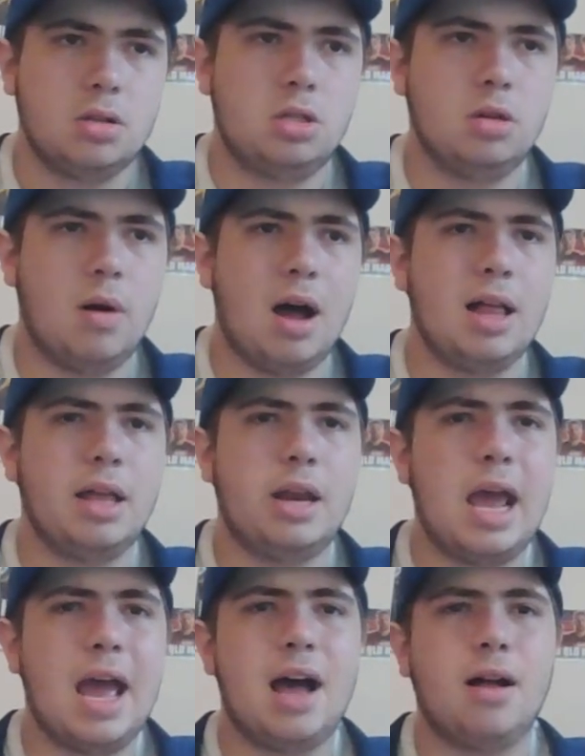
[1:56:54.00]
Tuala
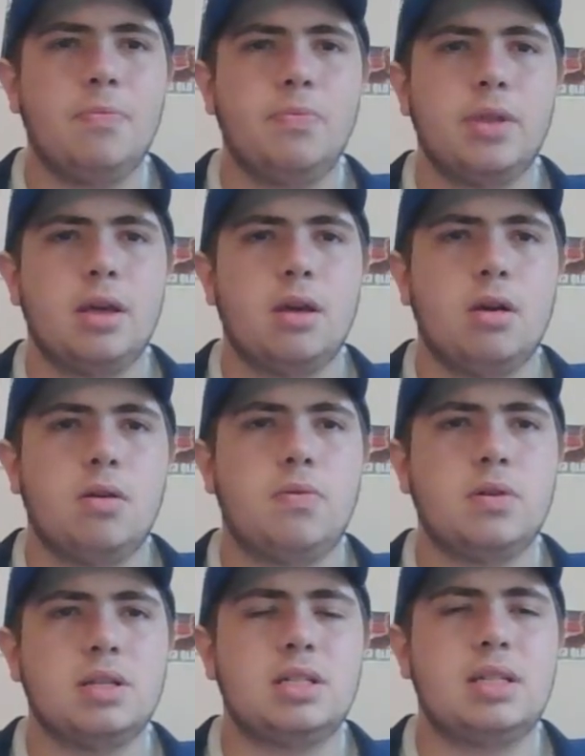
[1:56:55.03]
now.
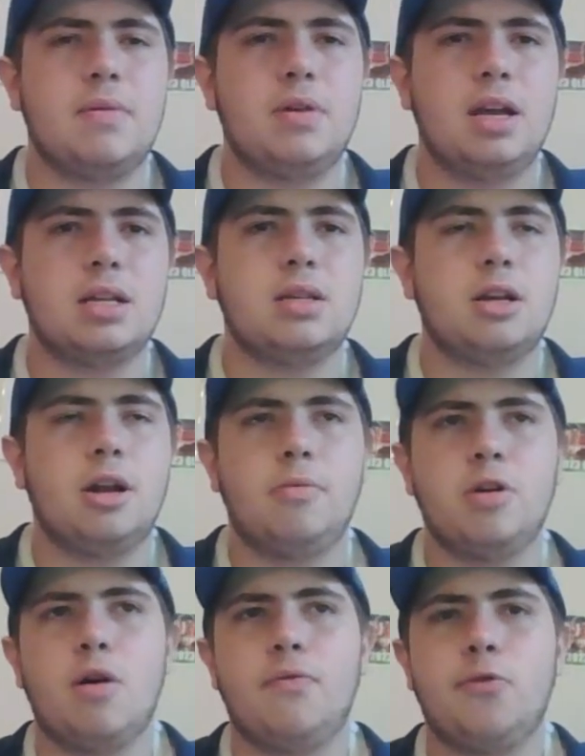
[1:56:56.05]
78-79.
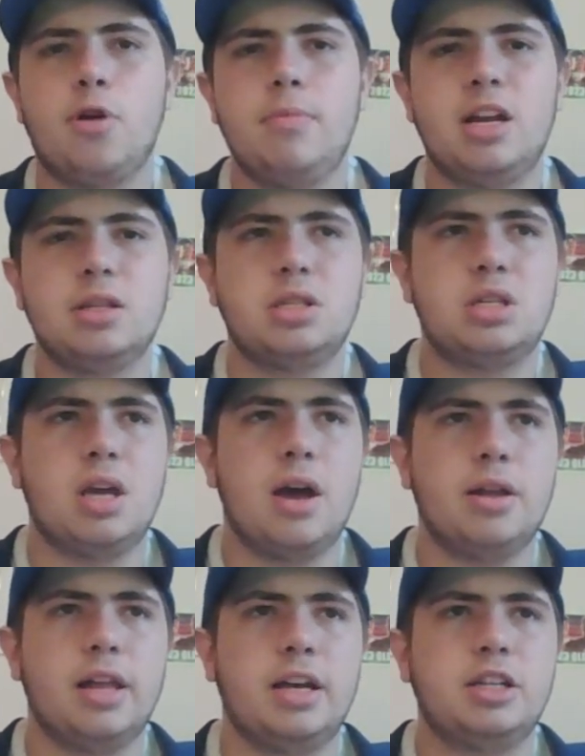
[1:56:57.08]
We've got 3 minutes to
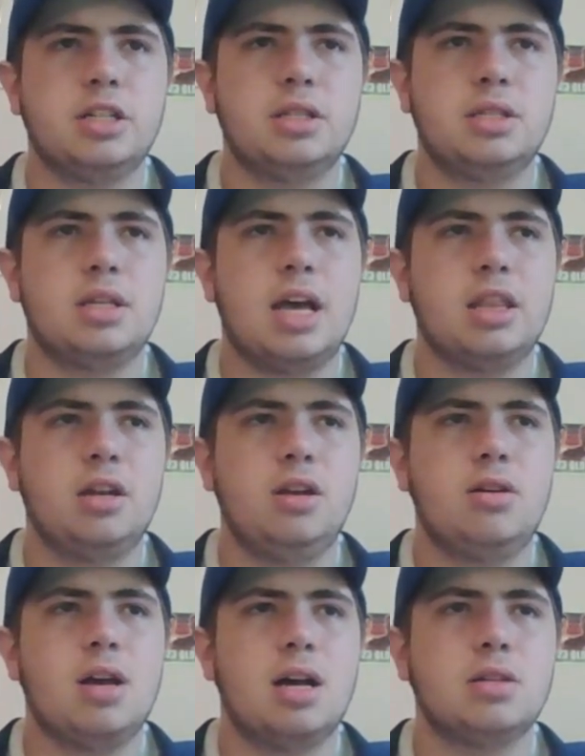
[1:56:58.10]
go, legends. And the
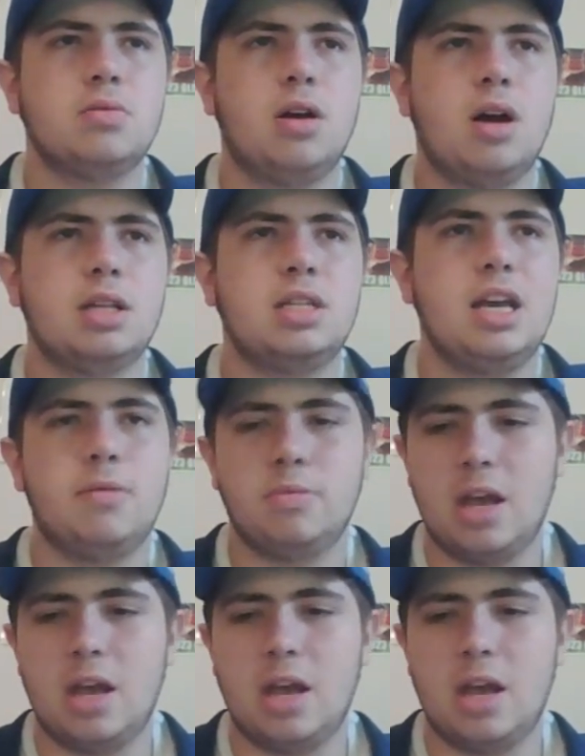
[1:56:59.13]
Newcastle Knights, even if